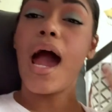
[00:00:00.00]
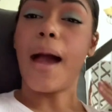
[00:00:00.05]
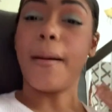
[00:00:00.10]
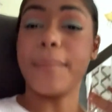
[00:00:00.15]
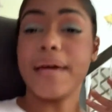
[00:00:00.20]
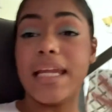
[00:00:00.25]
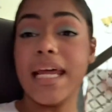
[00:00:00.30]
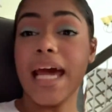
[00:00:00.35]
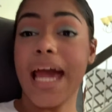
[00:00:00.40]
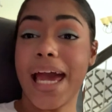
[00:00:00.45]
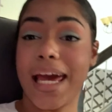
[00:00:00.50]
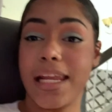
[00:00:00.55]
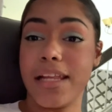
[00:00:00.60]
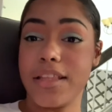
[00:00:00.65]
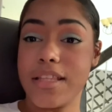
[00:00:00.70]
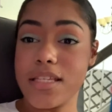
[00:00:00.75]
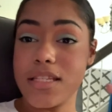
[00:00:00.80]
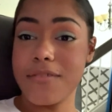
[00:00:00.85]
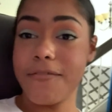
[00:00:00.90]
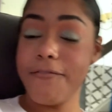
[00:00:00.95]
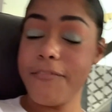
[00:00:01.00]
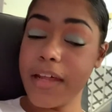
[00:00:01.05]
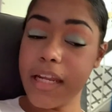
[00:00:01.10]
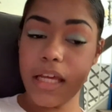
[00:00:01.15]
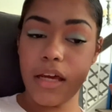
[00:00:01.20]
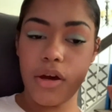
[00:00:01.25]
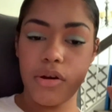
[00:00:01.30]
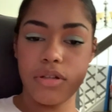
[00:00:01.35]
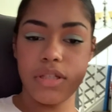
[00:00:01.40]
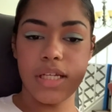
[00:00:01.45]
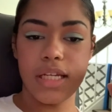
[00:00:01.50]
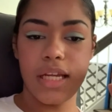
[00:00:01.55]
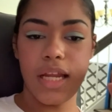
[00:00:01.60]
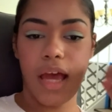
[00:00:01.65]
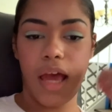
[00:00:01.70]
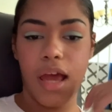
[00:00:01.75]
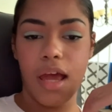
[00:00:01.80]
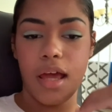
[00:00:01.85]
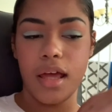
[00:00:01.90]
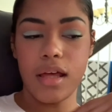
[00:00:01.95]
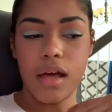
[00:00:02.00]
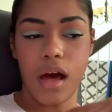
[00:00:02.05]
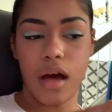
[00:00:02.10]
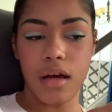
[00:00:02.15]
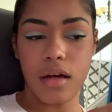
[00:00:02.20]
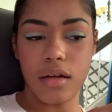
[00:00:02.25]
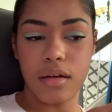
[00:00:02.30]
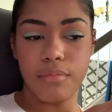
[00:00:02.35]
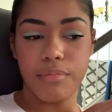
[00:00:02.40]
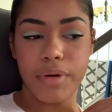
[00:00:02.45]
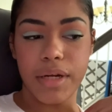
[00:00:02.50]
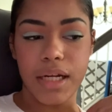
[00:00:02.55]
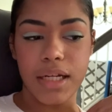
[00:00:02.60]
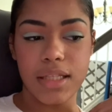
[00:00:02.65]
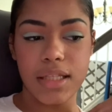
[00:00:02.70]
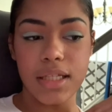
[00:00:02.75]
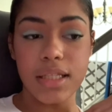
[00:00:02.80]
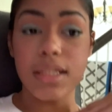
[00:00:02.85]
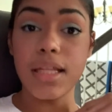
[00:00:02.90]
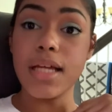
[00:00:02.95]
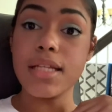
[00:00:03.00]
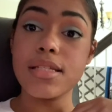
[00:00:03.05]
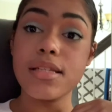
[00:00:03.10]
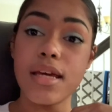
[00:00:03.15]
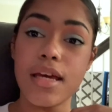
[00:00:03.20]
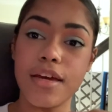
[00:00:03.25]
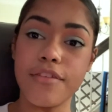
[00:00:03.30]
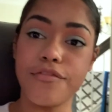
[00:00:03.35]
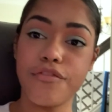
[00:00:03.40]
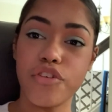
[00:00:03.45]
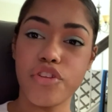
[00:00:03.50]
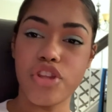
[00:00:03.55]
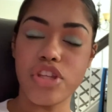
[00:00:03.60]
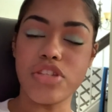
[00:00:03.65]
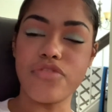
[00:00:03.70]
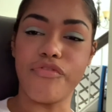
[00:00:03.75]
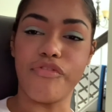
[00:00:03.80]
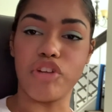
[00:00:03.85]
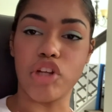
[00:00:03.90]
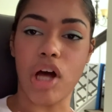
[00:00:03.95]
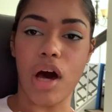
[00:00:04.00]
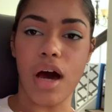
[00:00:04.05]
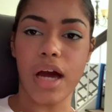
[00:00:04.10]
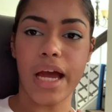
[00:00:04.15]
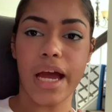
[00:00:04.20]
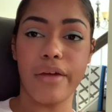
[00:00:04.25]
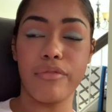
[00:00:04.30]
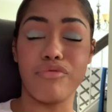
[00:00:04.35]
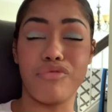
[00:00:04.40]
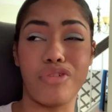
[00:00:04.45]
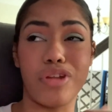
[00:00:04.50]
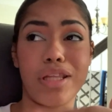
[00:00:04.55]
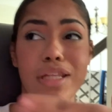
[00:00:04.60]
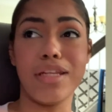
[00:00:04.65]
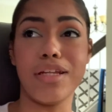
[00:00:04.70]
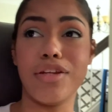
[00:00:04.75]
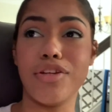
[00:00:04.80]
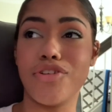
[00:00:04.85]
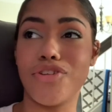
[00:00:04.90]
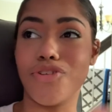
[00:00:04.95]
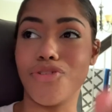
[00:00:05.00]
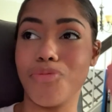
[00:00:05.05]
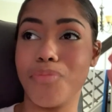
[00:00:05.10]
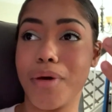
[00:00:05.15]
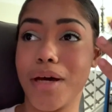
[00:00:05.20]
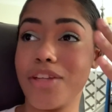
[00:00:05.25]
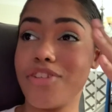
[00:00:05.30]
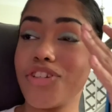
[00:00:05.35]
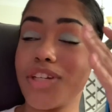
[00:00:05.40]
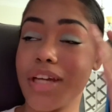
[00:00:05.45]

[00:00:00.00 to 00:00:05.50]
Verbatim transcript: I'm gonna edit this video today, but I think that's it for this vlog. I really didn't do much